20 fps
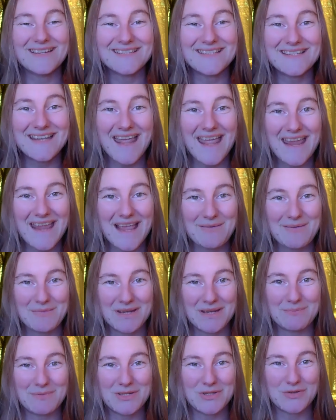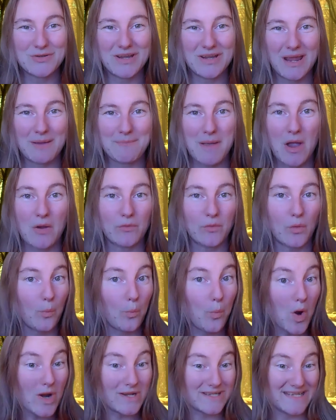Today, I'm going to be talking about
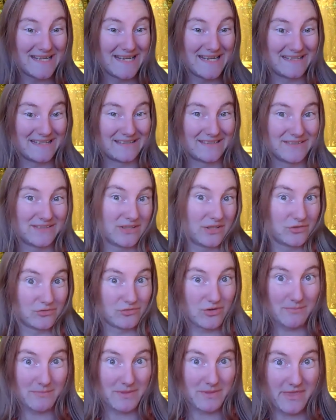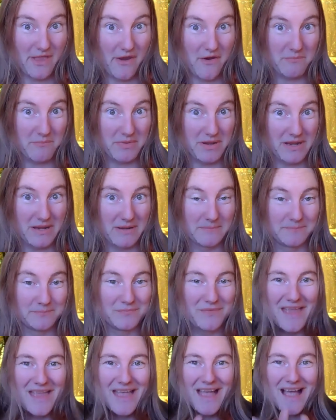what is drama therapy.
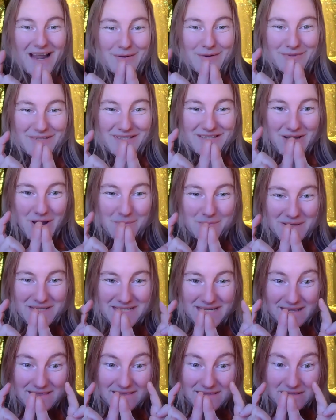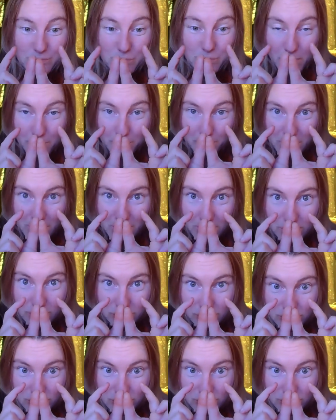I want to start by taking this one word,